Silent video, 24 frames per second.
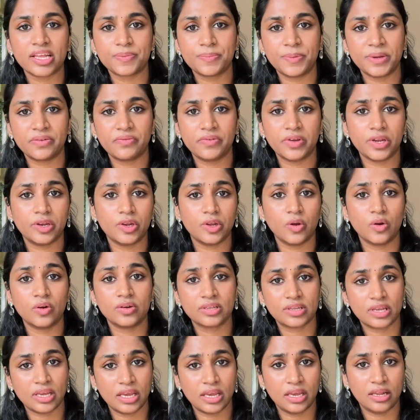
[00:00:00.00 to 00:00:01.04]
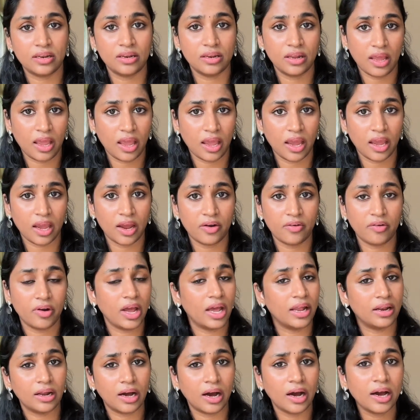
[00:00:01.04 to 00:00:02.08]
between your skin, hair
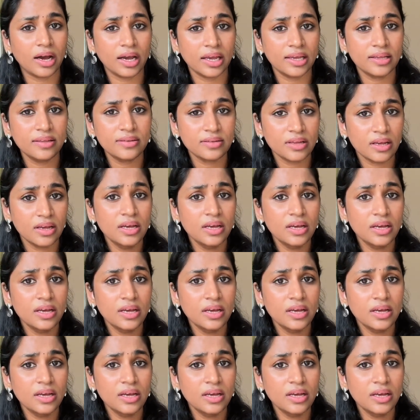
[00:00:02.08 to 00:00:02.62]
and eyes,